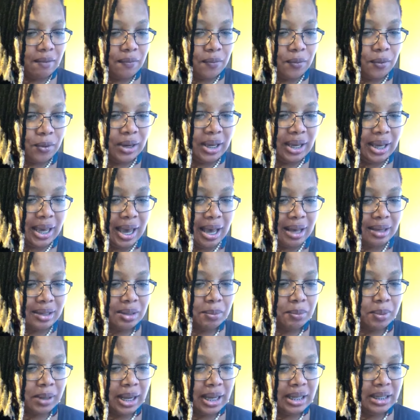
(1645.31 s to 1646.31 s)
For he has
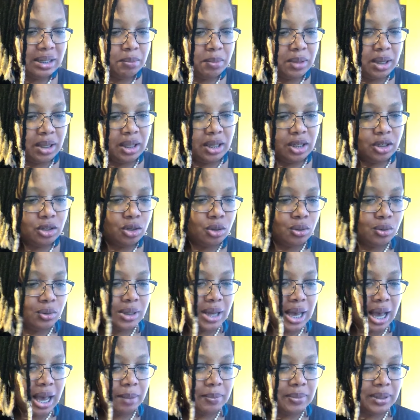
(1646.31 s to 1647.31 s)
supplanted me these two
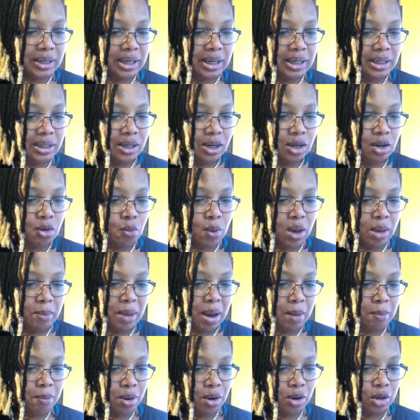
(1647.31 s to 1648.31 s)
times, and he took away
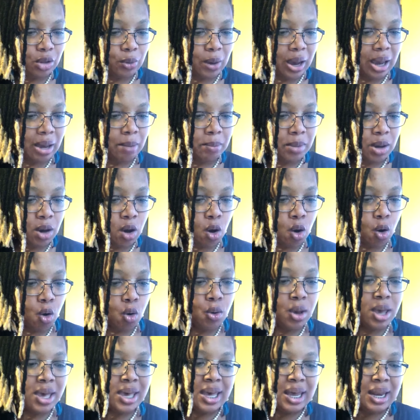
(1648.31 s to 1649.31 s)
my birthright. And
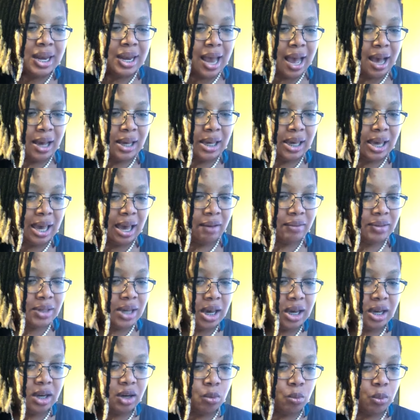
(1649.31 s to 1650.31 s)
behold, now he hath
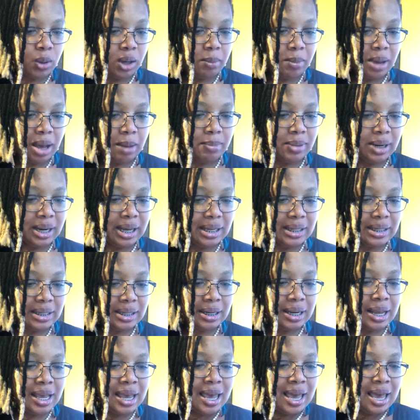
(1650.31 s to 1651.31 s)
taken away my
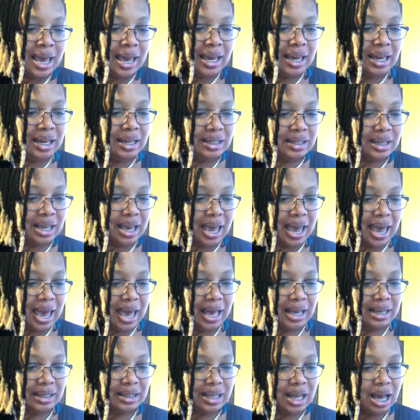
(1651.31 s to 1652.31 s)
blessing. And he said,
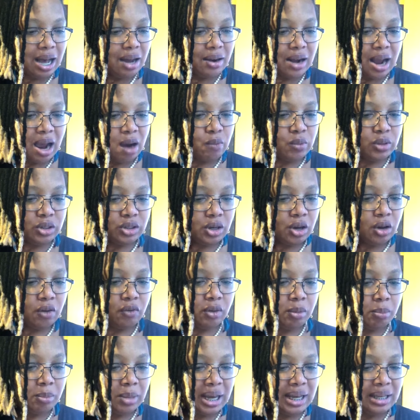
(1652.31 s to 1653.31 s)
Hast thou not
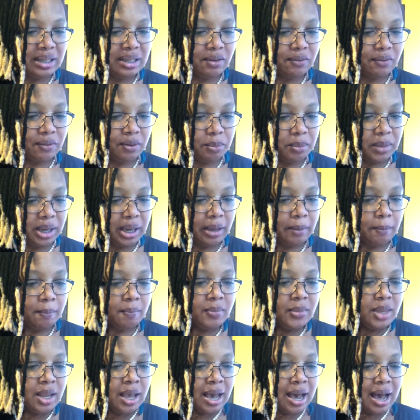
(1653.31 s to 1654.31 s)
reserved a blessing for me?
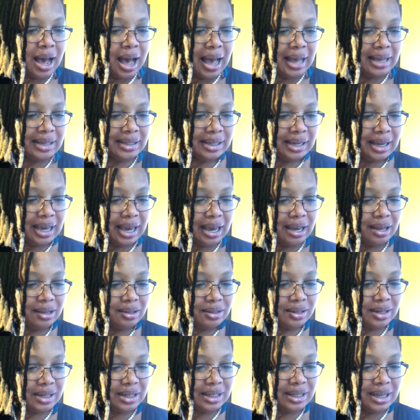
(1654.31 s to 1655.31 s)
And Isaac
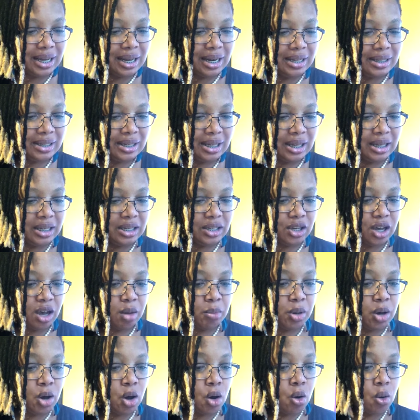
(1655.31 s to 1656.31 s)
answered and said unto Esau,
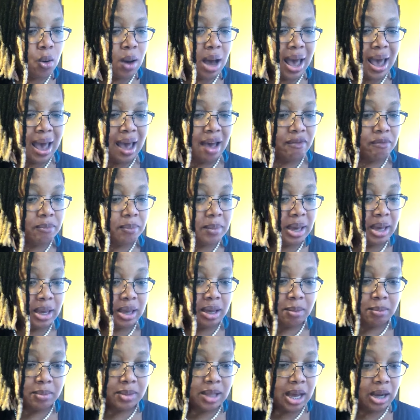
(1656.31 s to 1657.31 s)
Behold, I have made
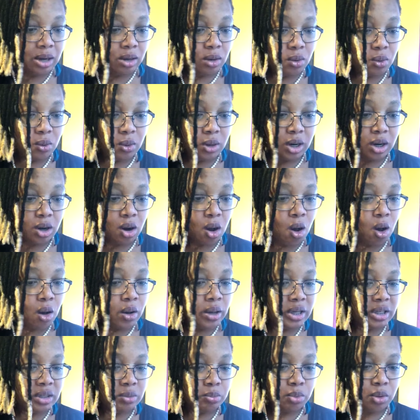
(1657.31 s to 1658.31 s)
him thy lord, and all
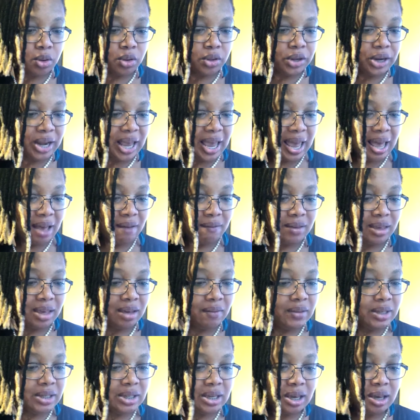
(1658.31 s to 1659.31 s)
his brethren I have
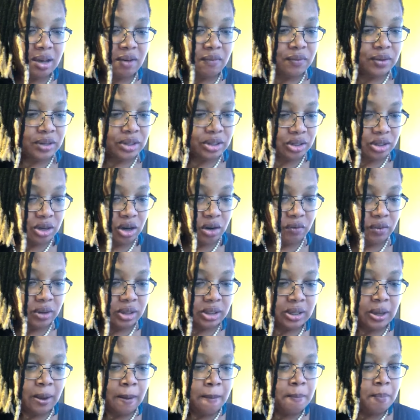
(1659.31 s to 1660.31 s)
given to him for
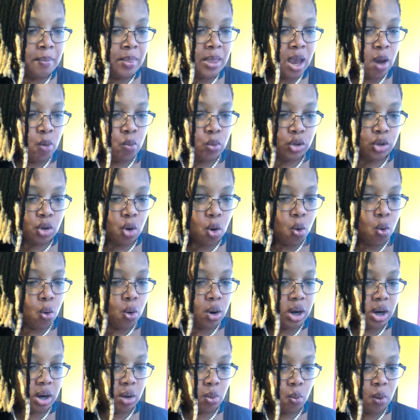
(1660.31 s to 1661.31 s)
servants. And with
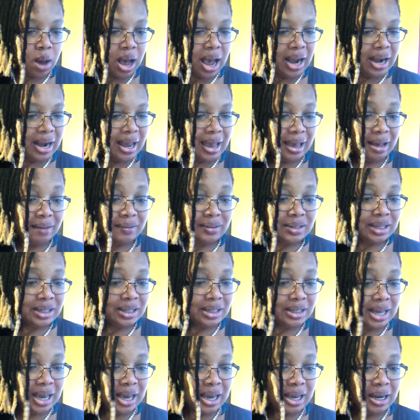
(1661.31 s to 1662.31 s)
corn and wine I have
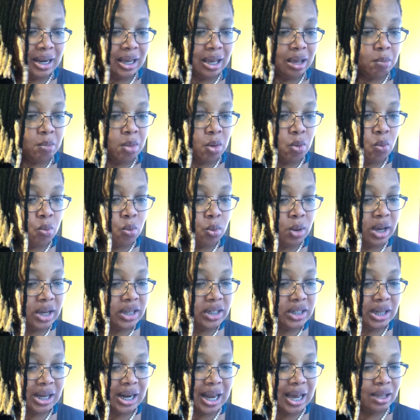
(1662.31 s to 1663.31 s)
sustained him. And what
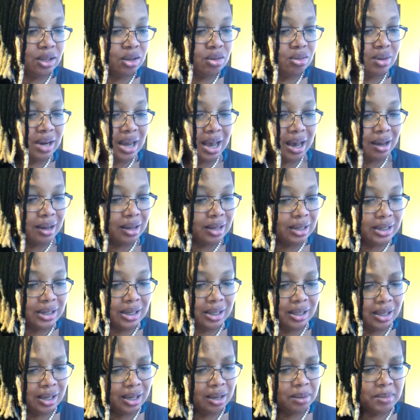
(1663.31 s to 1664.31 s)
shall I do now unto
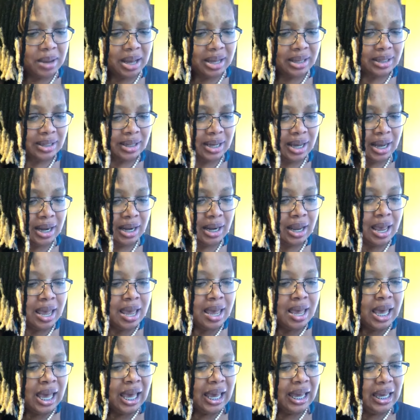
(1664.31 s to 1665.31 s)
thee, my son?
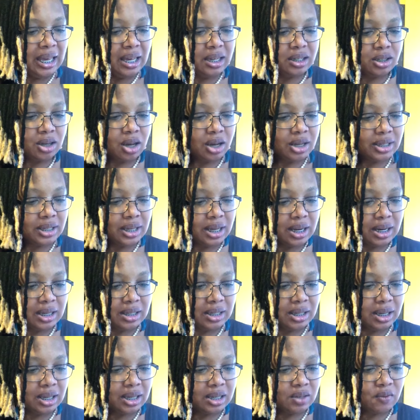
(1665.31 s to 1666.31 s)
And Esau said
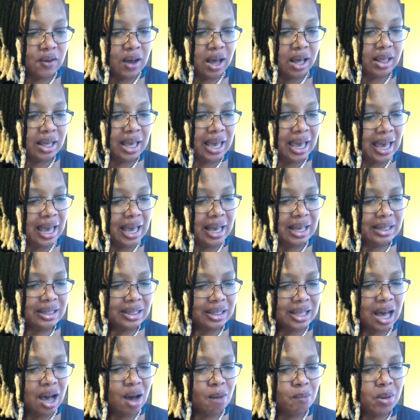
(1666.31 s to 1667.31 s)
unto his father, Hast
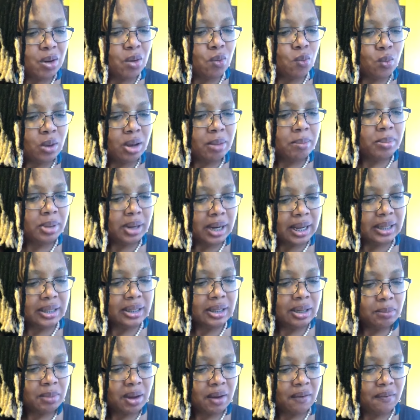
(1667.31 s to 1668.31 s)
thou but one
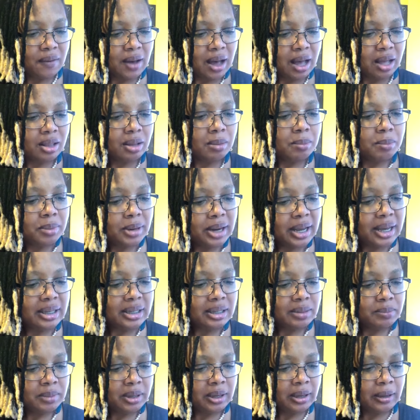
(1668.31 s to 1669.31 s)
blessing, my father?
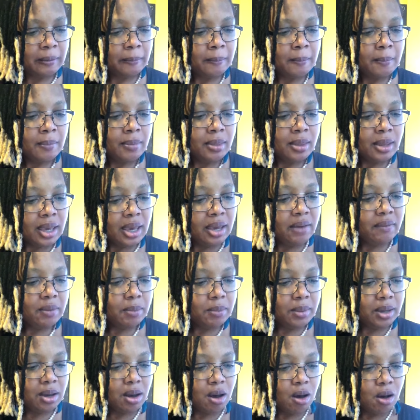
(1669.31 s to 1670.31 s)
Bless me. Even
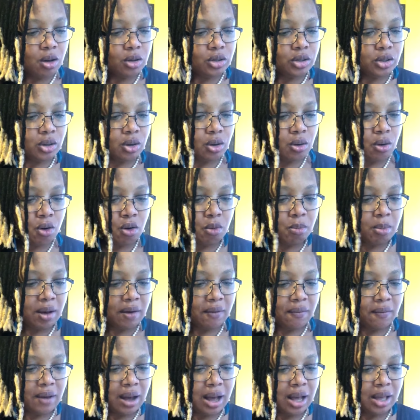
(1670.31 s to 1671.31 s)
me also, O oh, my
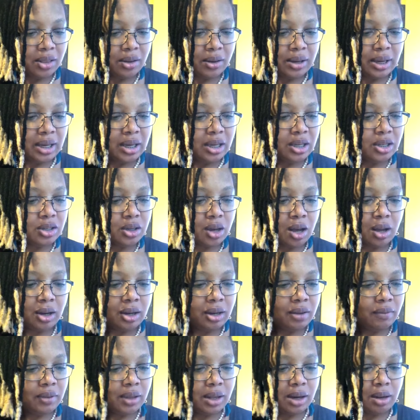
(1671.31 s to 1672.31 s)
father. And Esau
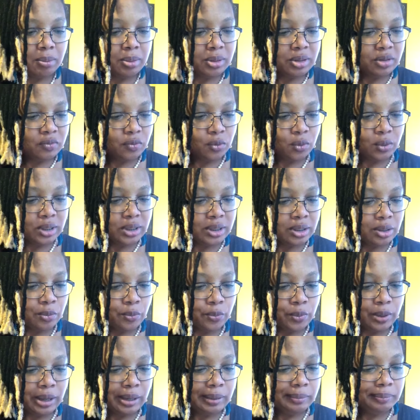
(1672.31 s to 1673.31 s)
lifted up his voice
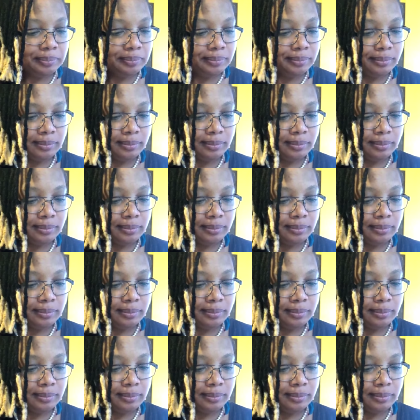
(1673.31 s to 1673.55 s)
and wept.